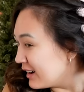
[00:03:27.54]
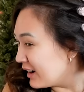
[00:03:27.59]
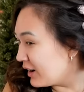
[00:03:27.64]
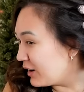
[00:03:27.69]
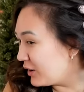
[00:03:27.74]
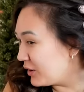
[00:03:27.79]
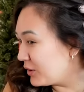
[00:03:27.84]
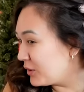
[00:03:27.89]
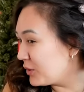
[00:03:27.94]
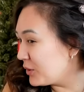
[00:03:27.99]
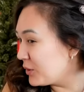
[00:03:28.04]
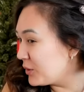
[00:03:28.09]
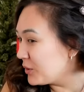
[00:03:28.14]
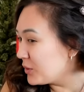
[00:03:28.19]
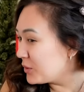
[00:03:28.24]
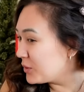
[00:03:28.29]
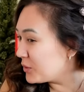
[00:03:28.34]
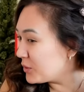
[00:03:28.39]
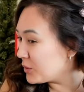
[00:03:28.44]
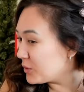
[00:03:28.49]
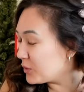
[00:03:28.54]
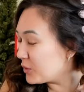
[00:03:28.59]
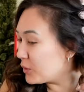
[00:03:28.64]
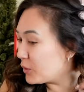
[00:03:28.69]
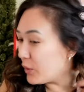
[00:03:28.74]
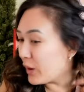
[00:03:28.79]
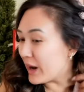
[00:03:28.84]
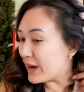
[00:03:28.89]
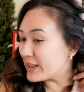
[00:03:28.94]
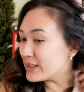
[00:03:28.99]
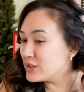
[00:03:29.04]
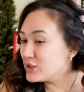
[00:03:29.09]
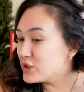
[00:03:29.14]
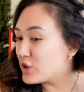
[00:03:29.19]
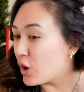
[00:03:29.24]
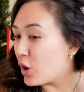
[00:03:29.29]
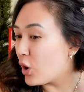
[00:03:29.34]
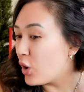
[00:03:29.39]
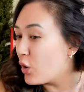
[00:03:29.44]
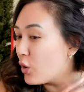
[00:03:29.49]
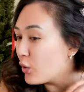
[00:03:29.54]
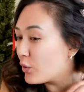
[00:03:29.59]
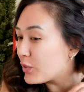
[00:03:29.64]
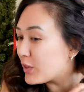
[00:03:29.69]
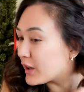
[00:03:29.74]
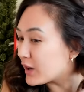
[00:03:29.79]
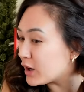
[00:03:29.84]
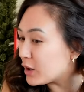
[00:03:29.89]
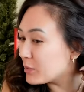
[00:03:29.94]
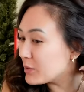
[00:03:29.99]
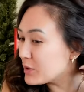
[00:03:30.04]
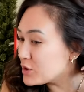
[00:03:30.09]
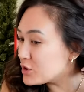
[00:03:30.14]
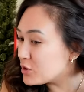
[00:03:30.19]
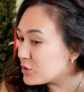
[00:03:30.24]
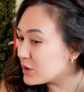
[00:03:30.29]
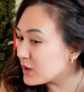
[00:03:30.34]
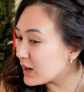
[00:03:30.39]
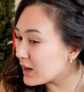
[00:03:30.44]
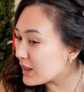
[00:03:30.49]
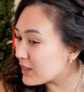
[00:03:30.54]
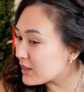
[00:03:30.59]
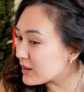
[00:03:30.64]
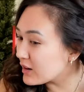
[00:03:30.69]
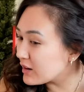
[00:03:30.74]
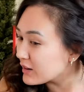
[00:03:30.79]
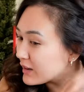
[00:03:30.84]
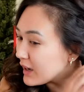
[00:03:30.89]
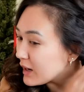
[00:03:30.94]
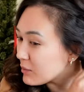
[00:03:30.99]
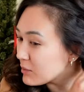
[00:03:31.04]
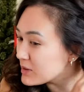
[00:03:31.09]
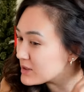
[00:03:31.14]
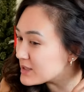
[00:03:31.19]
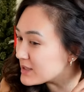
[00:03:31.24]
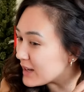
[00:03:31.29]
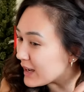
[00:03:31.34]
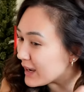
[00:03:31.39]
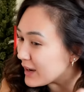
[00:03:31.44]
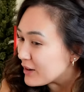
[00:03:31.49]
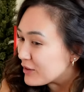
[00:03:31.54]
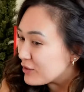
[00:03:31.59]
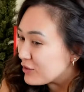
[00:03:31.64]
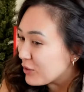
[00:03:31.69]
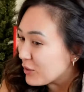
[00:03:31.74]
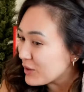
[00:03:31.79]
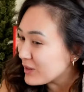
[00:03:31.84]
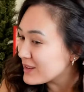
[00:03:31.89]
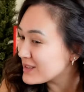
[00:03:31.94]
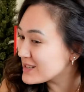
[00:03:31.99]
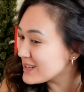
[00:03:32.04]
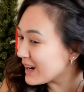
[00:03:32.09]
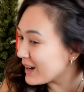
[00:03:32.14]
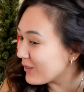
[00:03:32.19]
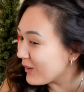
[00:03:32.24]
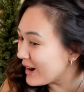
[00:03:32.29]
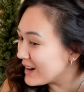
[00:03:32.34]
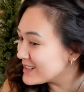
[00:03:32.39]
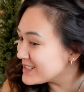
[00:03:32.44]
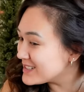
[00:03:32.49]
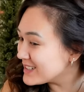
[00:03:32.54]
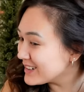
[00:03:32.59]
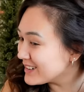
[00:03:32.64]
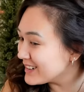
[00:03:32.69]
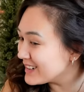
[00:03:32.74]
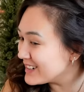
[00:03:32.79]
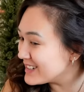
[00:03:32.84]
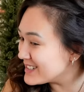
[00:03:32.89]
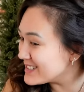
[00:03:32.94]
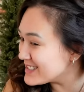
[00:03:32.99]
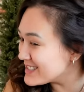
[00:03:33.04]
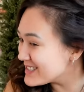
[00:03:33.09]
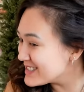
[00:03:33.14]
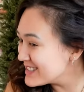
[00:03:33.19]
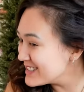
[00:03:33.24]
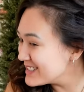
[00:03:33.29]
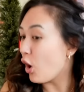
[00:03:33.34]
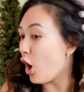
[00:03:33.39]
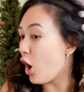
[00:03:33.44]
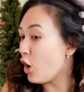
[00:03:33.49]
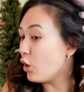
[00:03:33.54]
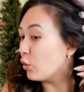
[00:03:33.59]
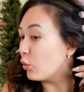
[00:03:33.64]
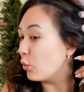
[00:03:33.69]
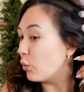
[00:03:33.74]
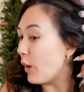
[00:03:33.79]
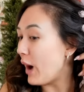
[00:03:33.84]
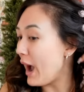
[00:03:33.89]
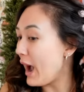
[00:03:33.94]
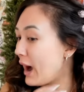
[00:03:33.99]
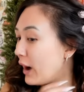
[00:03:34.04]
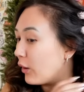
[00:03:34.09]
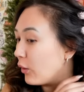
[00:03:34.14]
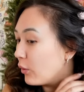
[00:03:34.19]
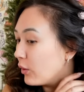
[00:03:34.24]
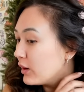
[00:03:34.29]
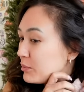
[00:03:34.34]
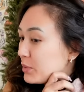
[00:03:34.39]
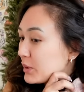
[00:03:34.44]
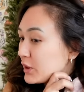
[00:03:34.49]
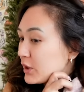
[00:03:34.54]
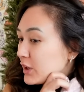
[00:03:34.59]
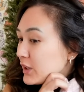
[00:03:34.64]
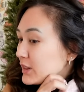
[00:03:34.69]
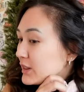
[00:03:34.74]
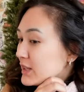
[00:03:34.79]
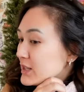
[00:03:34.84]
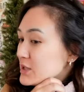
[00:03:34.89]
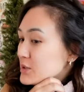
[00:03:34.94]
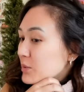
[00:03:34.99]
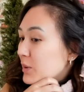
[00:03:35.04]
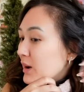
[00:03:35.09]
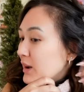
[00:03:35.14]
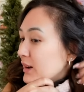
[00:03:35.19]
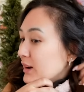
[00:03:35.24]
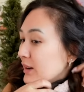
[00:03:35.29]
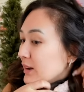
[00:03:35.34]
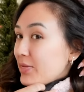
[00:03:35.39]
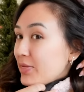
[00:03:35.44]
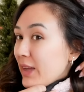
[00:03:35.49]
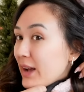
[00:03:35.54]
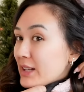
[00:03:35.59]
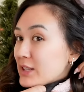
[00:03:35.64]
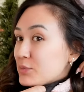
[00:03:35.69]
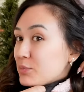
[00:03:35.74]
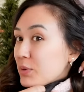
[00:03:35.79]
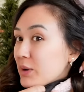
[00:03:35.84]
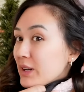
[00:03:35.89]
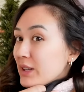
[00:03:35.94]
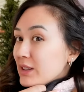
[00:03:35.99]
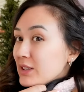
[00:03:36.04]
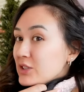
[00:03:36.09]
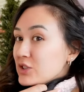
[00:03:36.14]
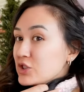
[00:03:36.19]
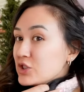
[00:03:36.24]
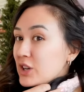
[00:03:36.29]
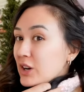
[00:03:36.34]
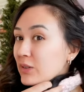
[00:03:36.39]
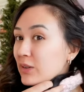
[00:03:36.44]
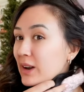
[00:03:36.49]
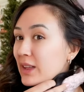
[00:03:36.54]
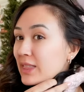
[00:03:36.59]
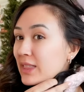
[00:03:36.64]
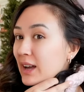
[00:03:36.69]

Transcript: Oh, I don't think I'll be shooting anything on camera today for the DIY series. Oh, wow, but look at this one. That's pretty legit right